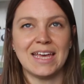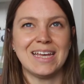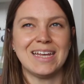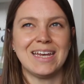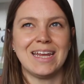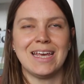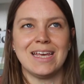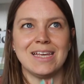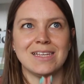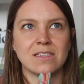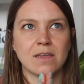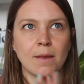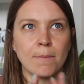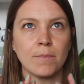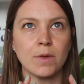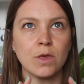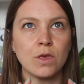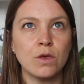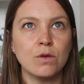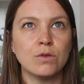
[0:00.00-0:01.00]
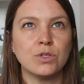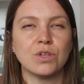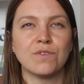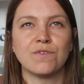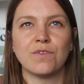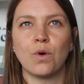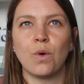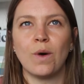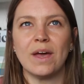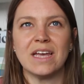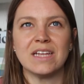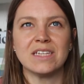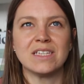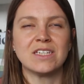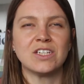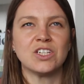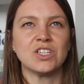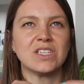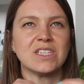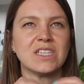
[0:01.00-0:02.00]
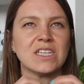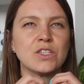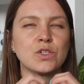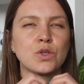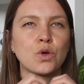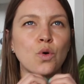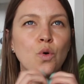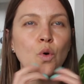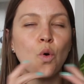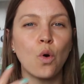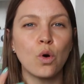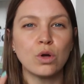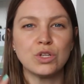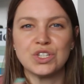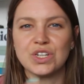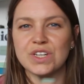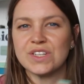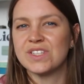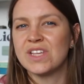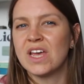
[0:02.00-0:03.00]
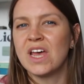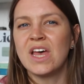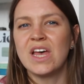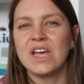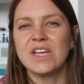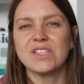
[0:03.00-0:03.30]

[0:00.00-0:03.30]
It is beautiful. It's just this gorgeous